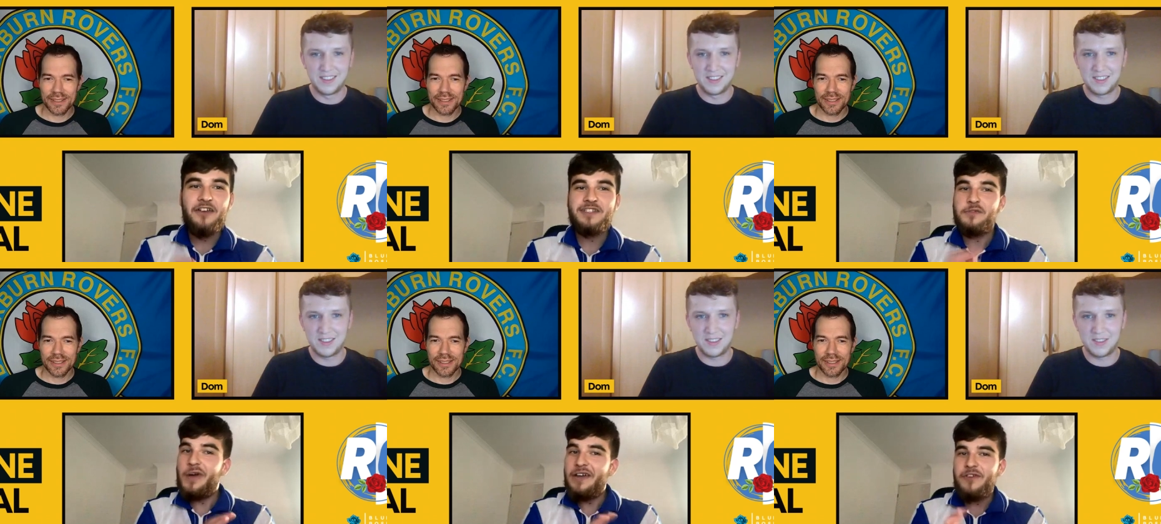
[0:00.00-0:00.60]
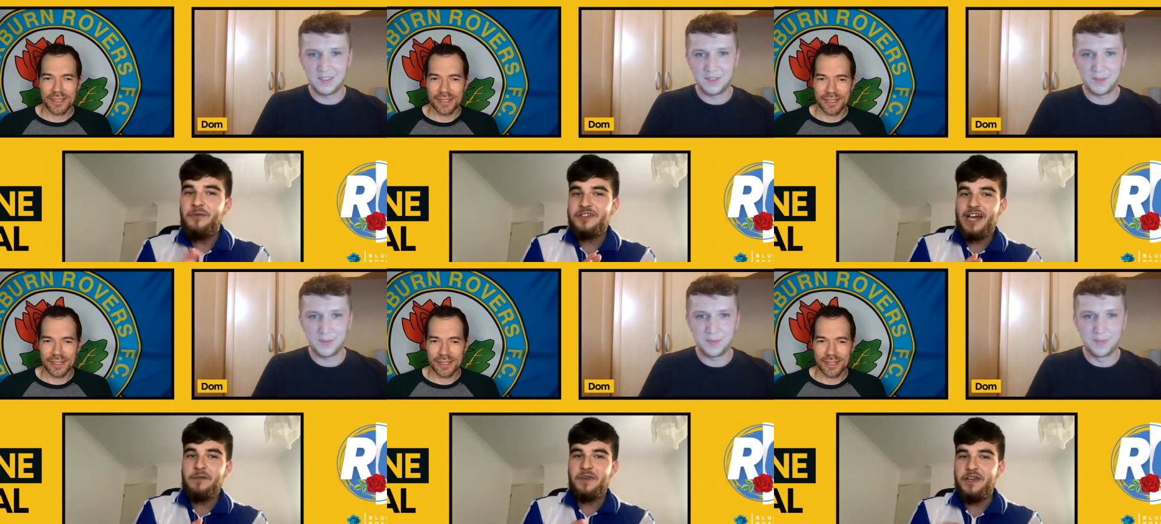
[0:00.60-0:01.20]
Speaker 1: this is away from
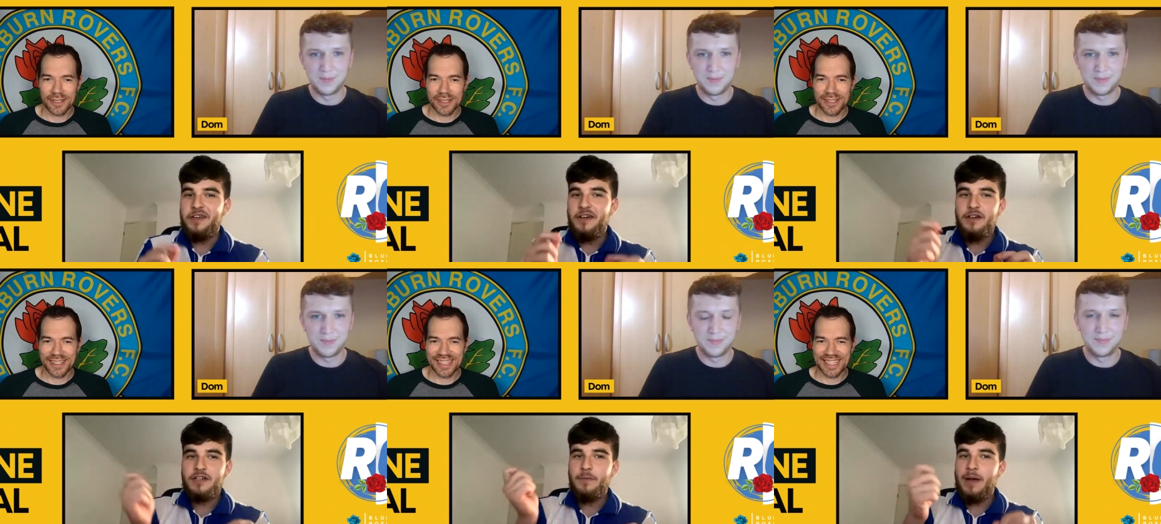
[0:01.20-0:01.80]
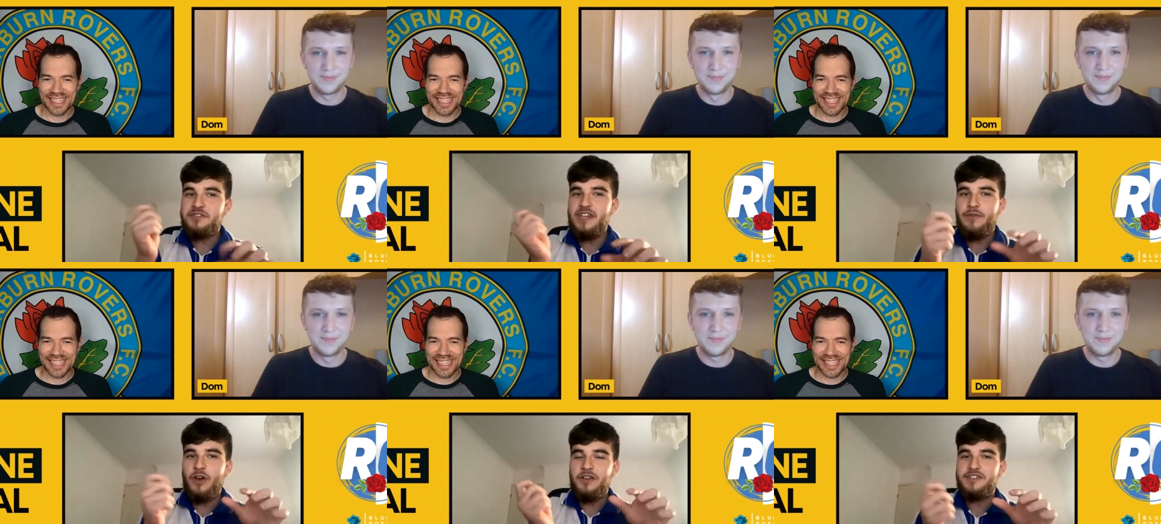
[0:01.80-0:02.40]
what's happening, kebabs are
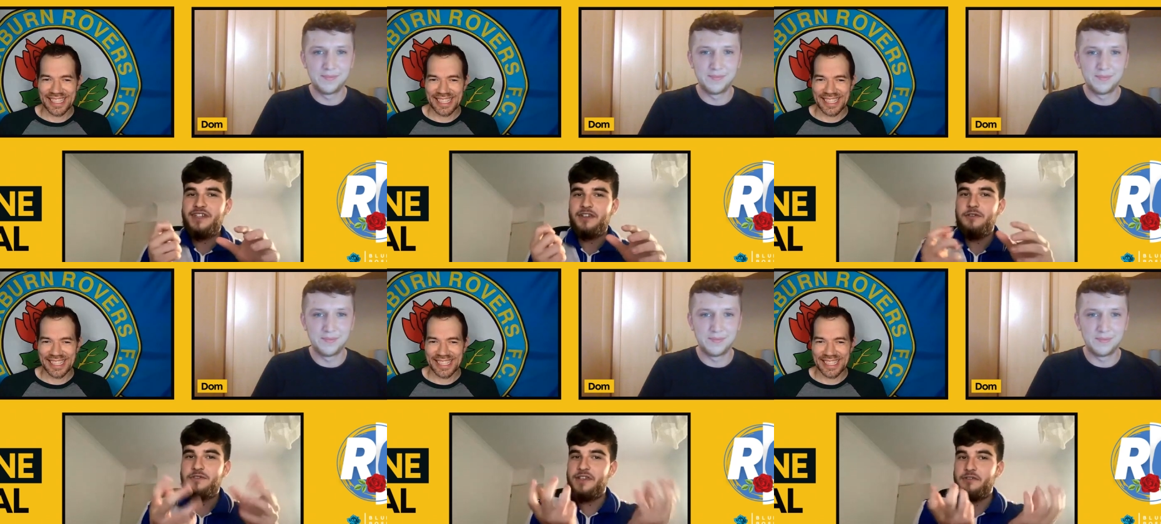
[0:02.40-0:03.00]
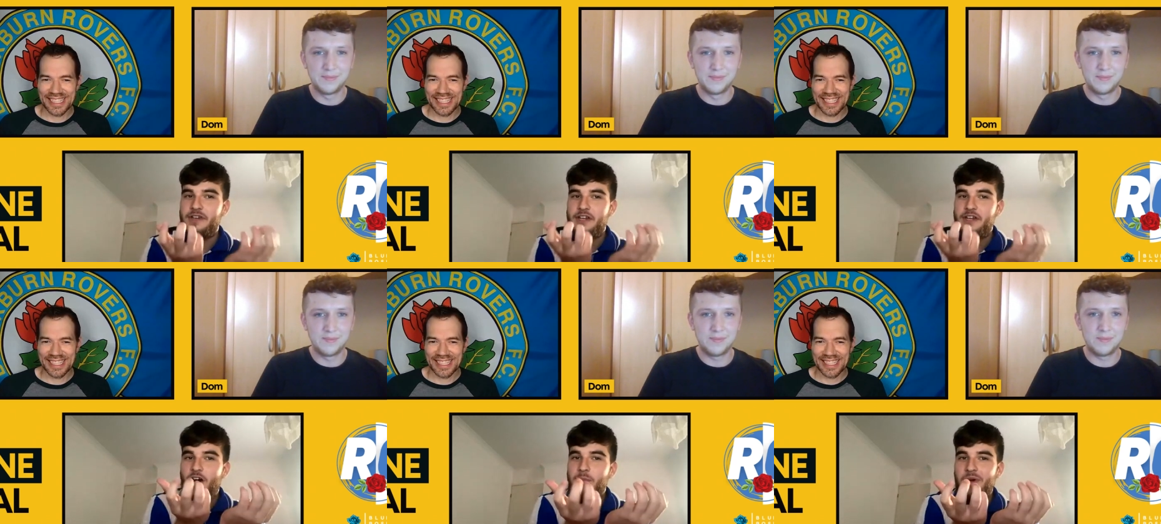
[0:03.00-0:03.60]
never on a stick usually. They're in a
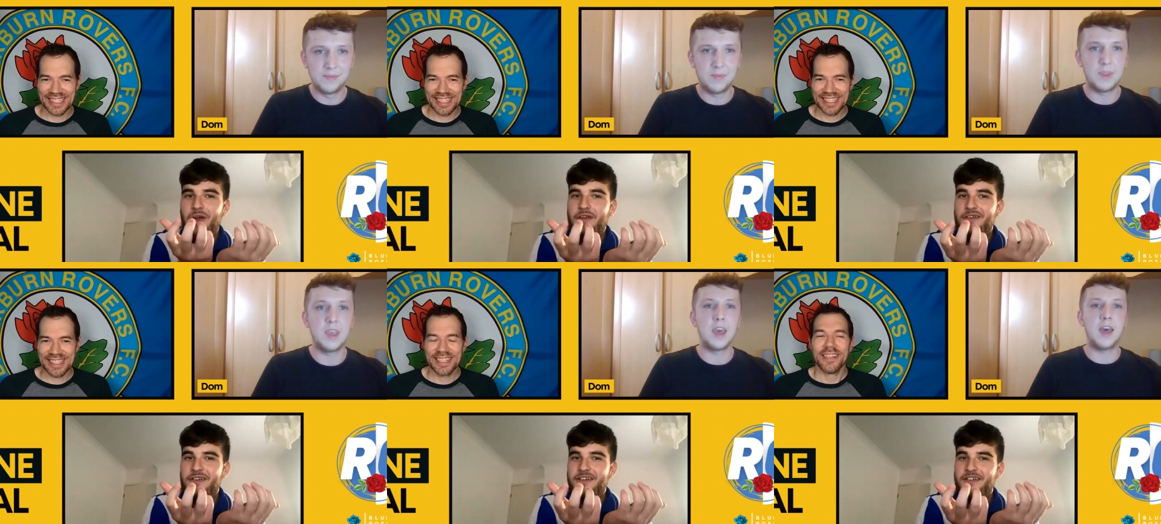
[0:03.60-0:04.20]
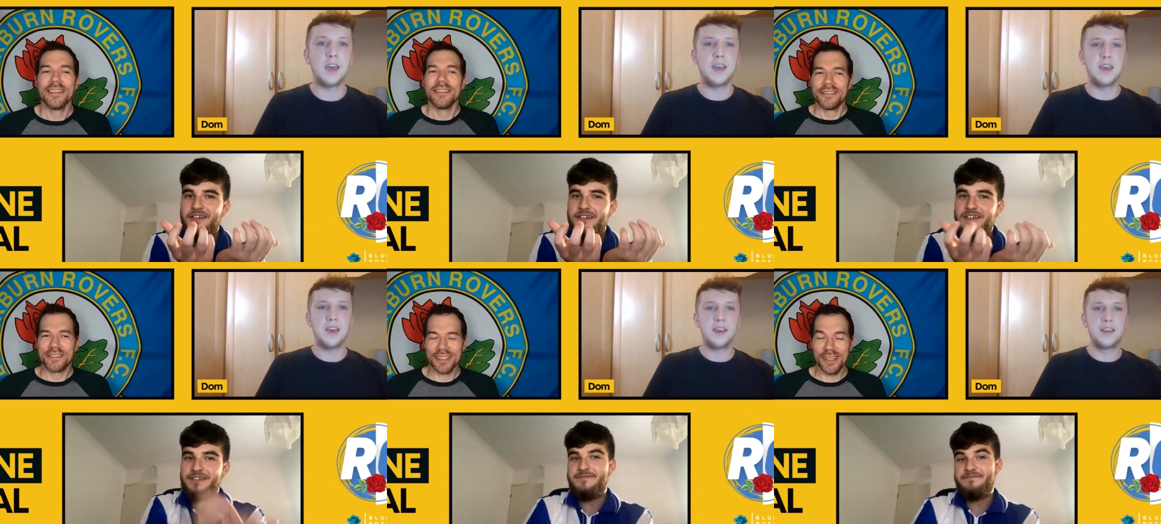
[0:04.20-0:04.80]
naan bread.
Speaker 2: Yeah,
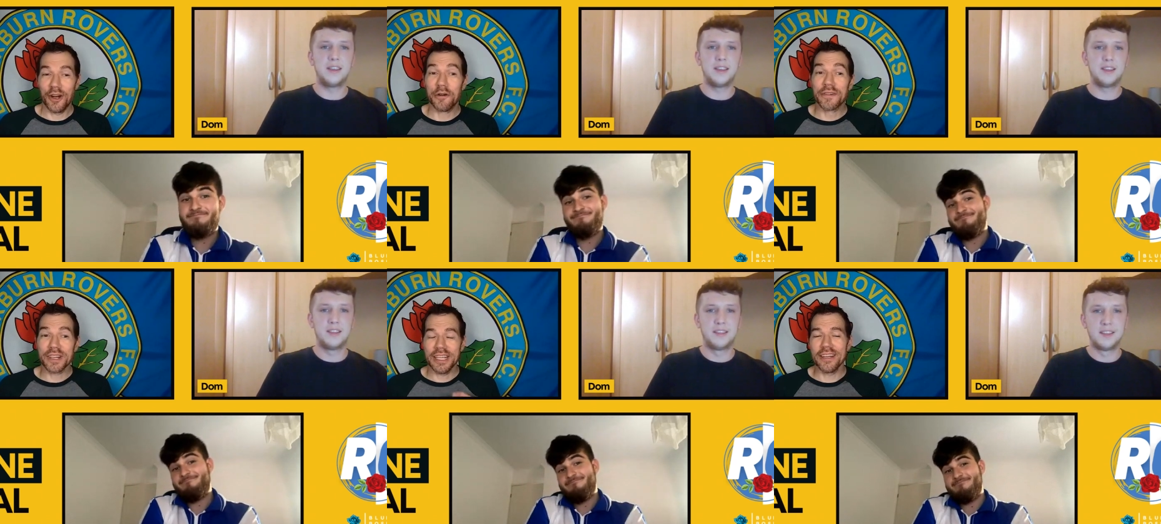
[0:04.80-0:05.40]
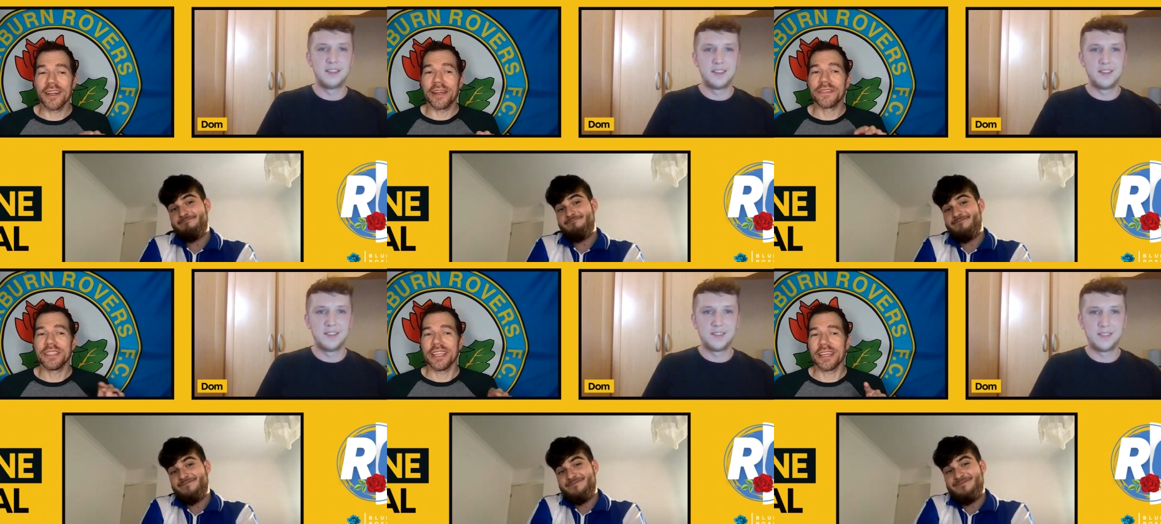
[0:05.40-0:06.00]
yeah, yeah. See, over here,
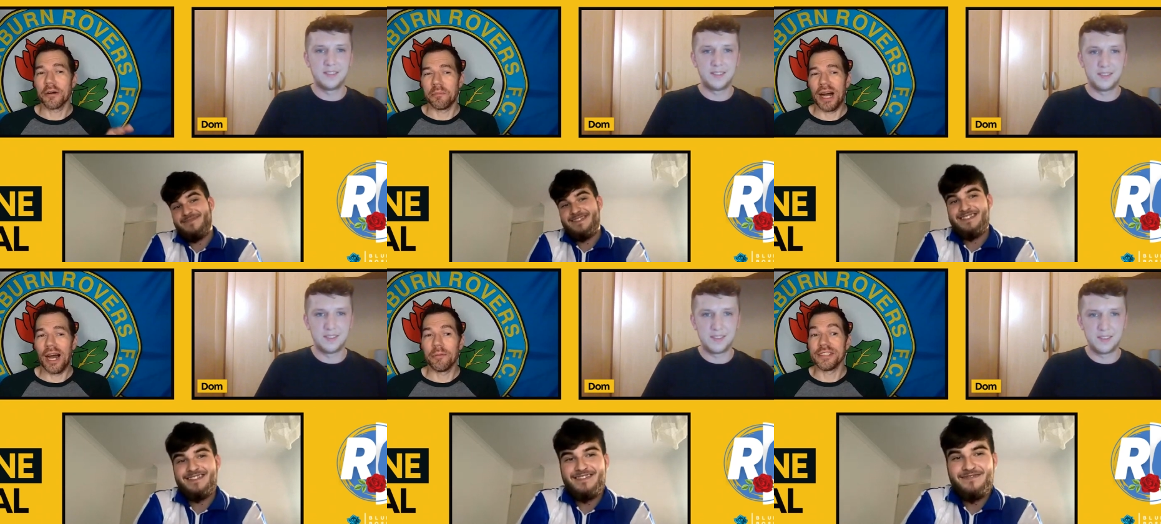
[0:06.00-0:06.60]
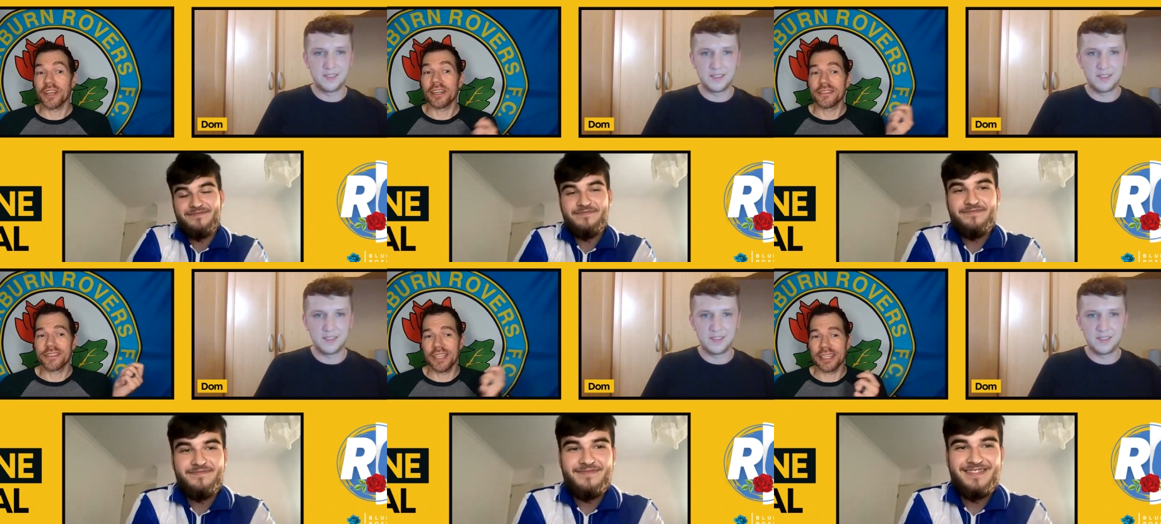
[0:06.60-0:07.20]
everything kebab is
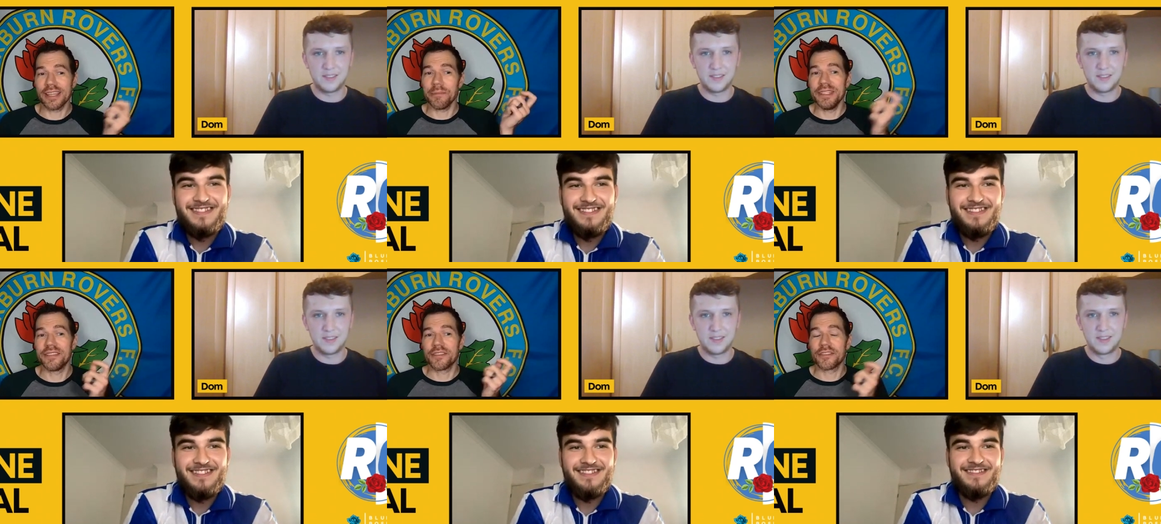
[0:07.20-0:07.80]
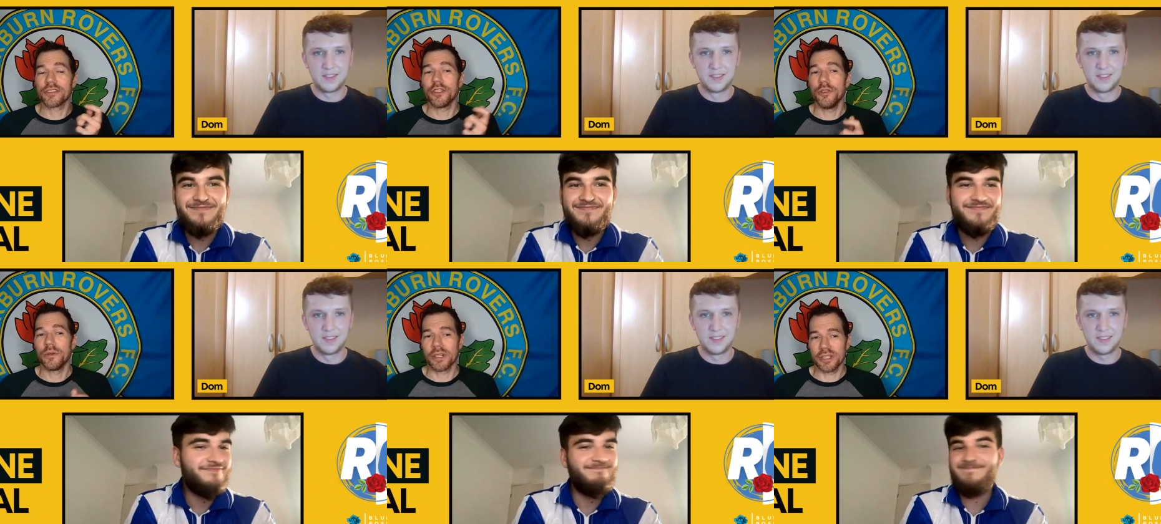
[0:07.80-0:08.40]
on a stick. That means it's
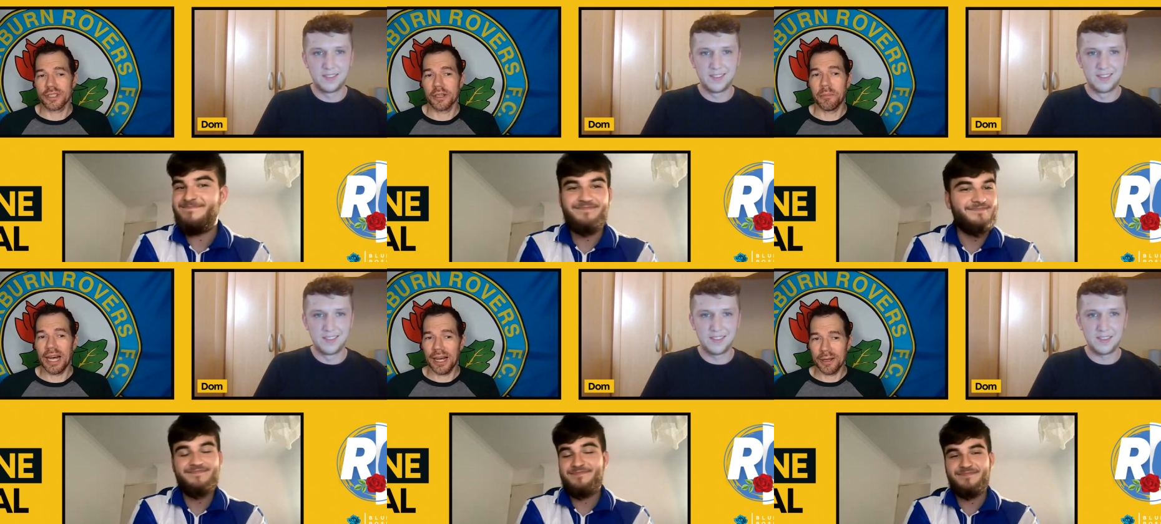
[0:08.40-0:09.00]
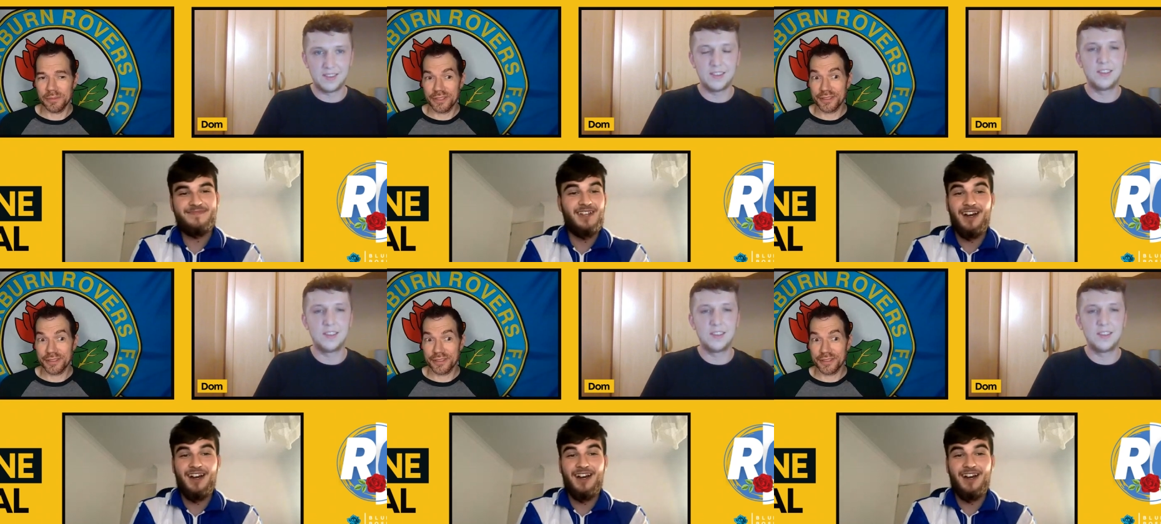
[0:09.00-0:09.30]
skewered kebab.